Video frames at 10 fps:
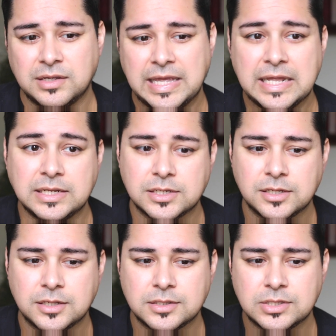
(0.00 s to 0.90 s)
end.
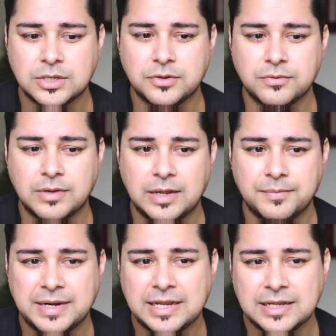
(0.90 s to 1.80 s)
So,
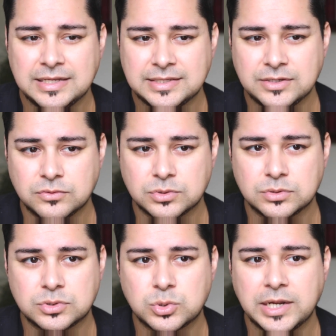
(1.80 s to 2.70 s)
but I still
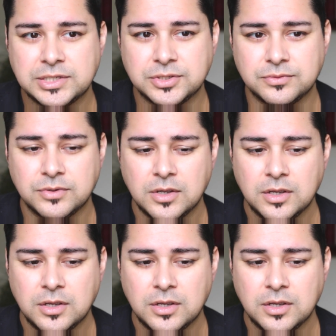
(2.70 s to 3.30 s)
try to,